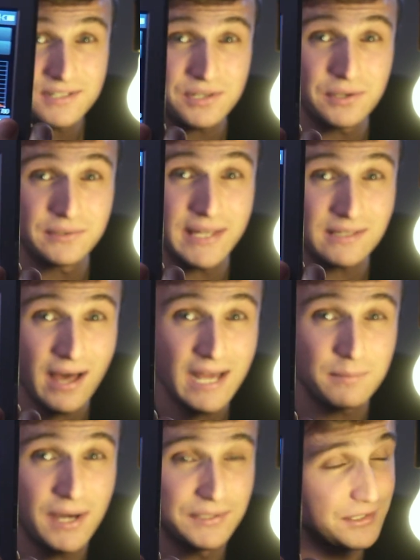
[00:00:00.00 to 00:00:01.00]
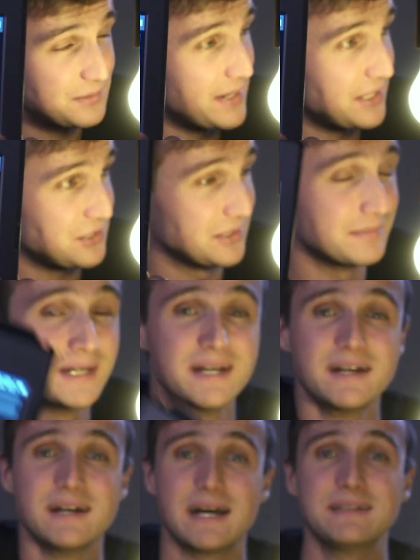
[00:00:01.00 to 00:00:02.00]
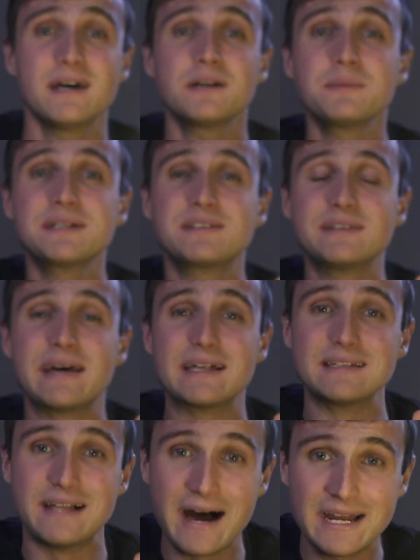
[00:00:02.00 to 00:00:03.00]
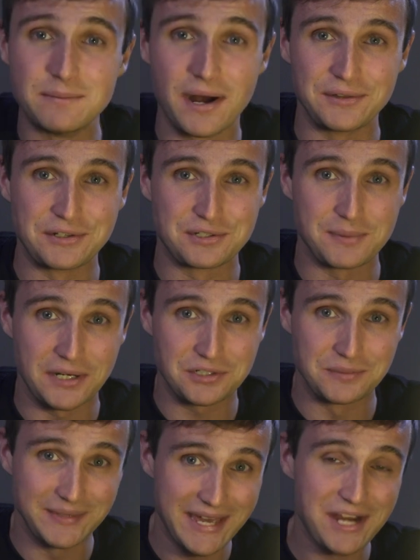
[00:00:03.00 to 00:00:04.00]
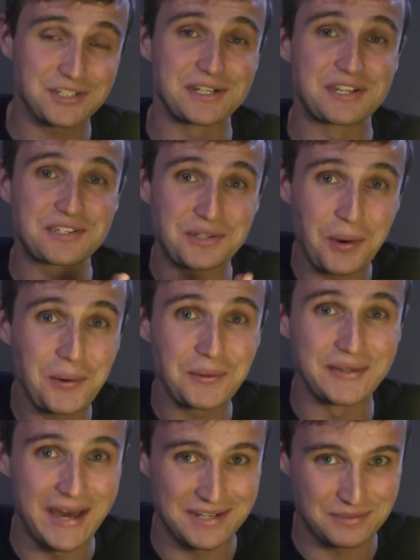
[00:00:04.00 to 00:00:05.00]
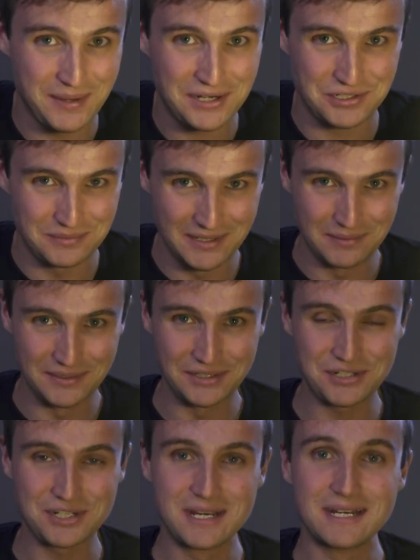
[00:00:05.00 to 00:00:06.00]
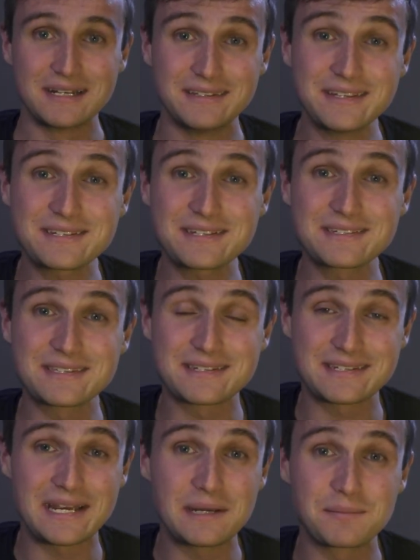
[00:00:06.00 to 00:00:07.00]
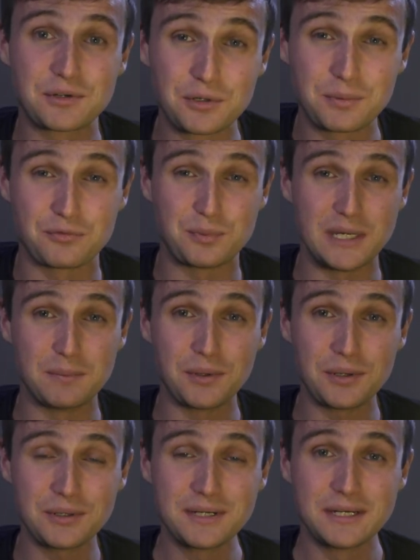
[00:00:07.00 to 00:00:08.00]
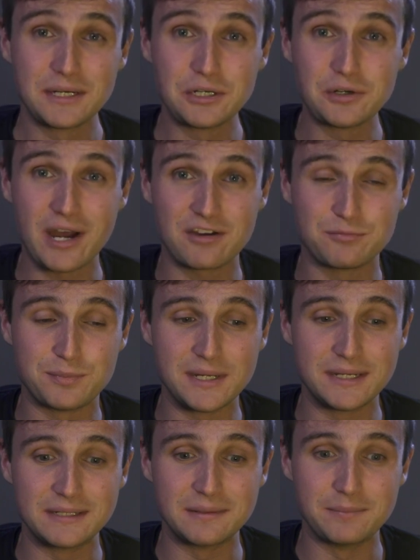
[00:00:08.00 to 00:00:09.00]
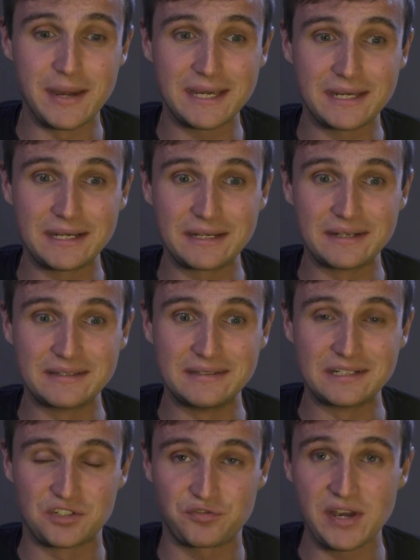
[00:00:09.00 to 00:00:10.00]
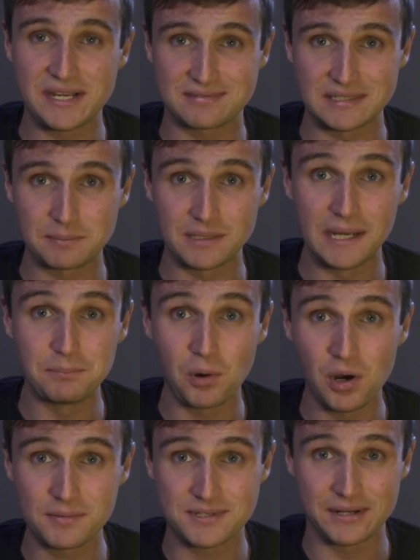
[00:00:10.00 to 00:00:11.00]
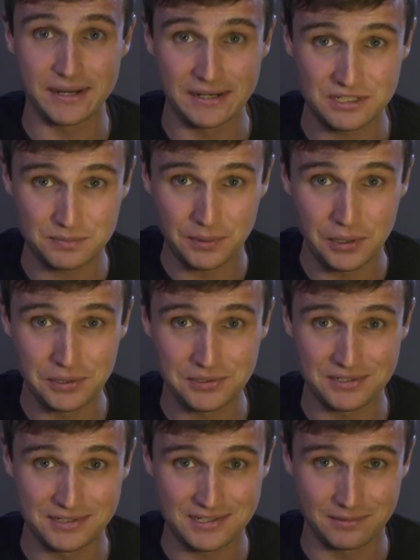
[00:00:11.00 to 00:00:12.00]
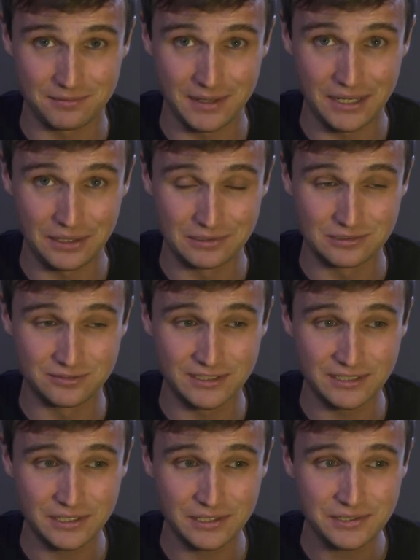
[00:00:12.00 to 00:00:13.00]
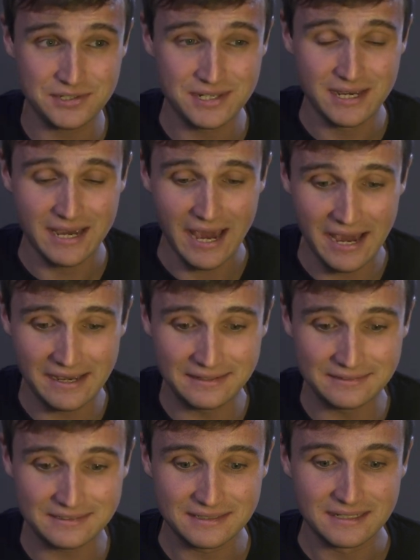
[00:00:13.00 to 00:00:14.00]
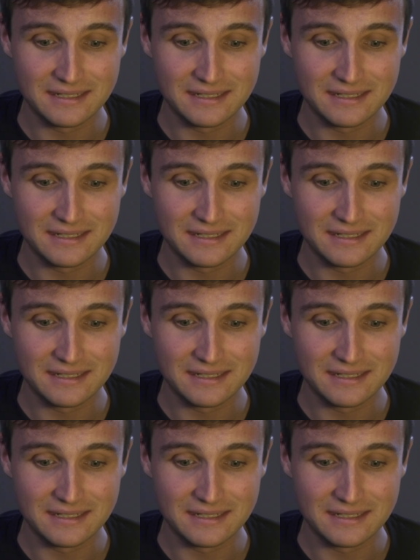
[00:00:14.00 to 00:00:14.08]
So they lied about their spectrum. And not only did they lie about their spectrum, they actually stole that spectrum image. This is the same group of people who have been making these fake sleep light bulbs that I exposed in some of my other videos. And